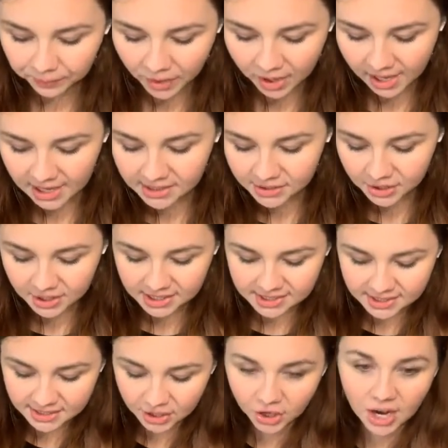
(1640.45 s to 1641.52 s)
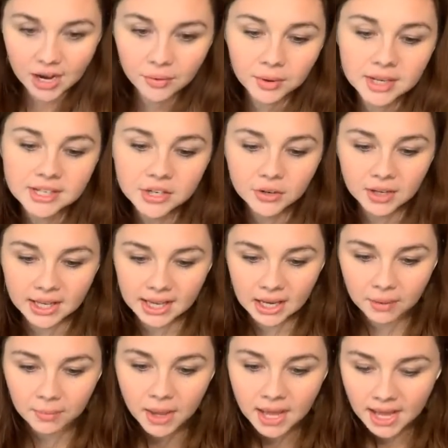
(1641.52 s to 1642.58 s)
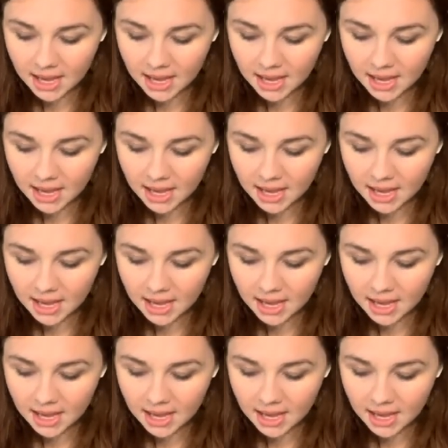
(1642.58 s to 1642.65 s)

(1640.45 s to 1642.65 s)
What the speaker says: All right, so this is a great one to keep